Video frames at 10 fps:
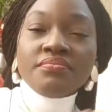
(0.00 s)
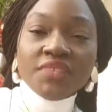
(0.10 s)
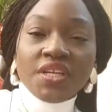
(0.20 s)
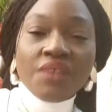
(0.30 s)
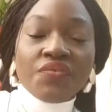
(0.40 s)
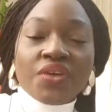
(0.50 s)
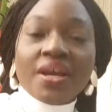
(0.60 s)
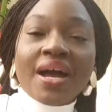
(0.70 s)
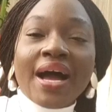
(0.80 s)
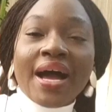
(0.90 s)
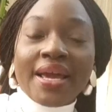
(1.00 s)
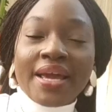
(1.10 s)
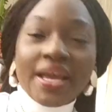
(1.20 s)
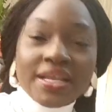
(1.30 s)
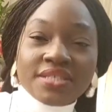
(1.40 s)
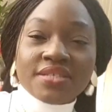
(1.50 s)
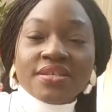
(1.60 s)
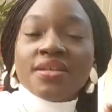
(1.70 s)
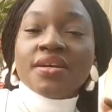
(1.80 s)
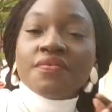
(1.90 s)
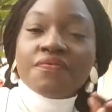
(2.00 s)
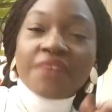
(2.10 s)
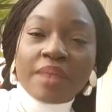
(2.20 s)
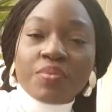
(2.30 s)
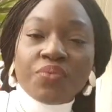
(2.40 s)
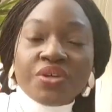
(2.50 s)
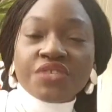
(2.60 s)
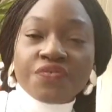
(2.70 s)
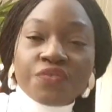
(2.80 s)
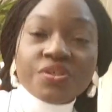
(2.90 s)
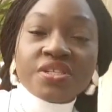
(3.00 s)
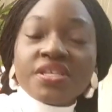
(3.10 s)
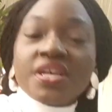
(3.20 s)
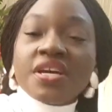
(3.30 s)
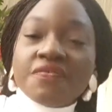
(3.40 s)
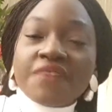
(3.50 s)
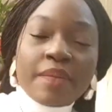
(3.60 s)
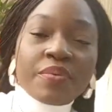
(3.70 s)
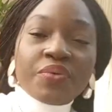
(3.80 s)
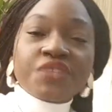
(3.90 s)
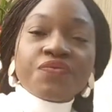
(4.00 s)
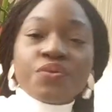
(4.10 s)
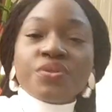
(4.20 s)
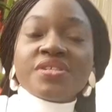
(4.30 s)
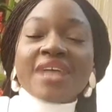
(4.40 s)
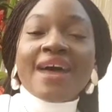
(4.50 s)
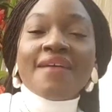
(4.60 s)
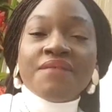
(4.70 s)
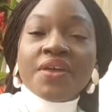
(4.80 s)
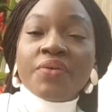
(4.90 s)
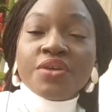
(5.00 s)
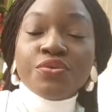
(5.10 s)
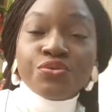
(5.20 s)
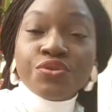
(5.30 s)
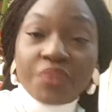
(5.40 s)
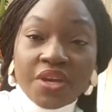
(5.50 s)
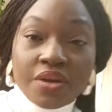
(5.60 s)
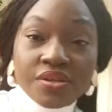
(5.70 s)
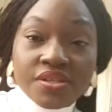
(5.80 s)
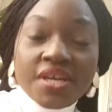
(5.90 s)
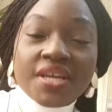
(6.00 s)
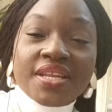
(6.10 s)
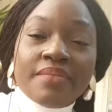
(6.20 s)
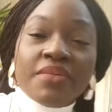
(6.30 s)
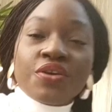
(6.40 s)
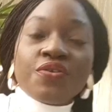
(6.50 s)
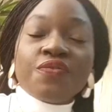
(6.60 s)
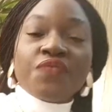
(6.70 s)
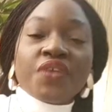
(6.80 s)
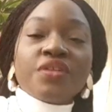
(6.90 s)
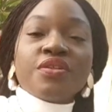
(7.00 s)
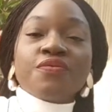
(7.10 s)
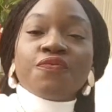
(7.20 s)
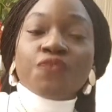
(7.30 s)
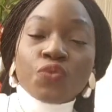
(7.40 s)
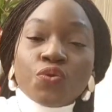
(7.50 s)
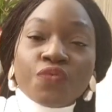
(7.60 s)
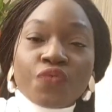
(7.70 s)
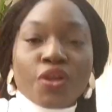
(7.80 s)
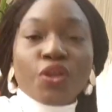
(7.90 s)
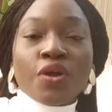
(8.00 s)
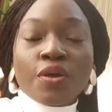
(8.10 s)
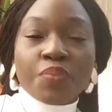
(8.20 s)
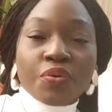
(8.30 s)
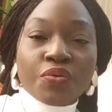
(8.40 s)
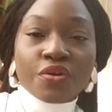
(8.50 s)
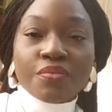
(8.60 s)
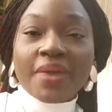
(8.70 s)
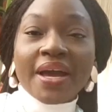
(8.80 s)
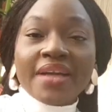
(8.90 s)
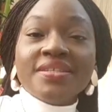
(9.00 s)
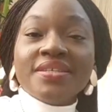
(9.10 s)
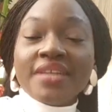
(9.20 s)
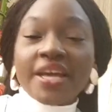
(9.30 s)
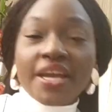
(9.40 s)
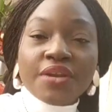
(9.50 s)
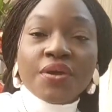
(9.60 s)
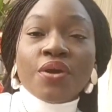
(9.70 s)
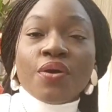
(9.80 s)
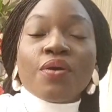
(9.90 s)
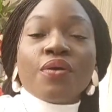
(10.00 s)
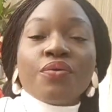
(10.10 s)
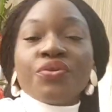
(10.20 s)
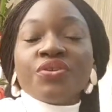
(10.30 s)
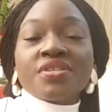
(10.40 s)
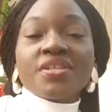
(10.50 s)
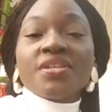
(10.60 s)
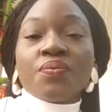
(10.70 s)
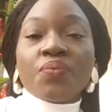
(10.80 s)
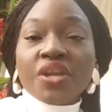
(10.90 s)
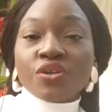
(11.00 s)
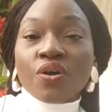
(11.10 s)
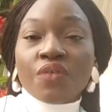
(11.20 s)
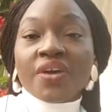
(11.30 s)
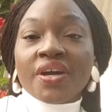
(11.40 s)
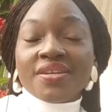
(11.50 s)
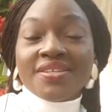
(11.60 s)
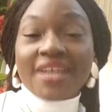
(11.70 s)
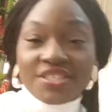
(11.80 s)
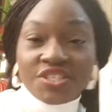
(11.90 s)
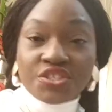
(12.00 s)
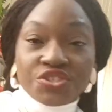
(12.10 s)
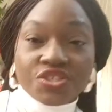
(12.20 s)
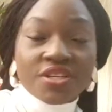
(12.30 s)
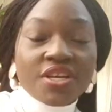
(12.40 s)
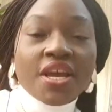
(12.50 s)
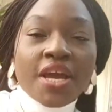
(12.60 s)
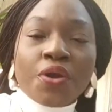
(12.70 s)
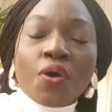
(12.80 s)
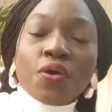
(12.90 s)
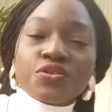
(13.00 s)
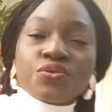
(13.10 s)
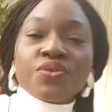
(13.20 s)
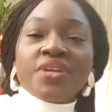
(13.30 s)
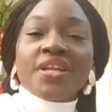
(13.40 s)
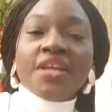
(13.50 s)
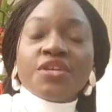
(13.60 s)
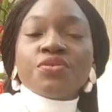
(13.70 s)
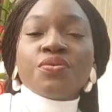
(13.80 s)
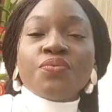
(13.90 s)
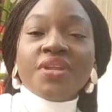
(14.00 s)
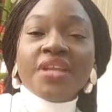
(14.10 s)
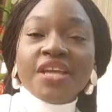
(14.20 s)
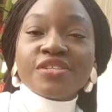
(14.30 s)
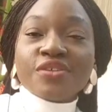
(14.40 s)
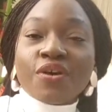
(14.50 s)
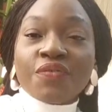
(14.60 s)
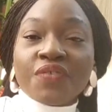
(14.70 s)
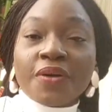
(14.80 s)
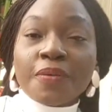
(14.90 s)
delivery, I ate fiber-rich foods. Fiber-rich foods are very good because they make you feel full for a longer period by delaying or reducing the rate of digestion. And also, they lead to the release of